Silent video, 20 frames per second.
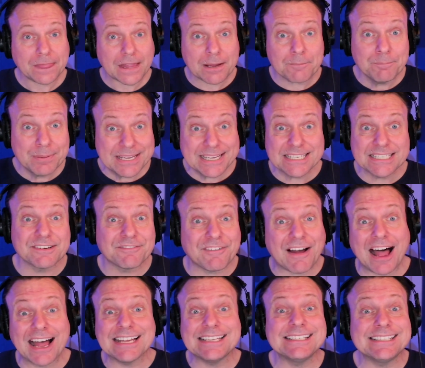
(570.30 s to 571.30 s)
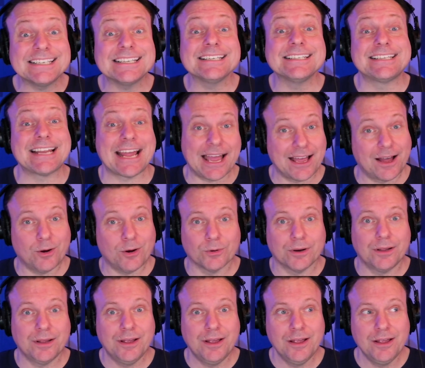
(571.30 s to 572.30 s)
Because if I sit down
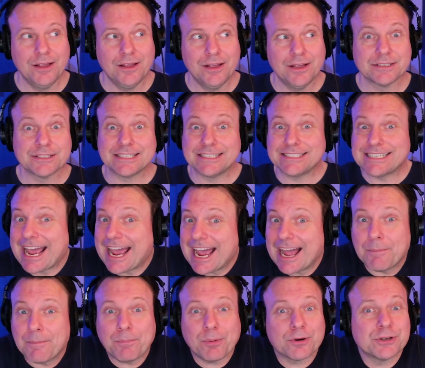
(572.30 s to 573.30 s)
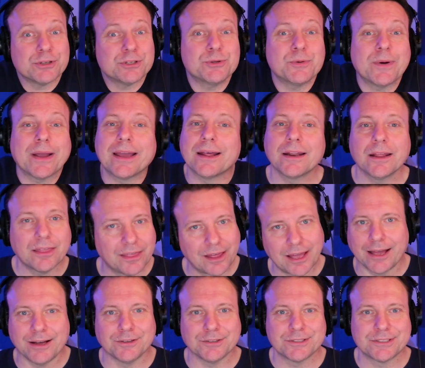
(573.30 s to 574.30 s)
to tap or to do anything
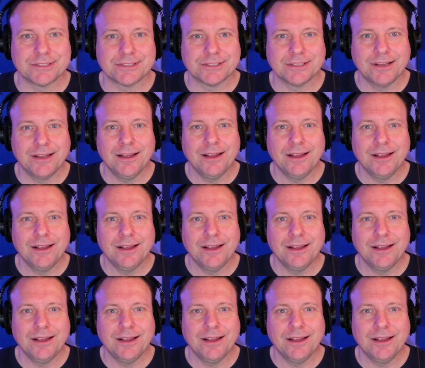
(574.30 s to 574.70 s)
else,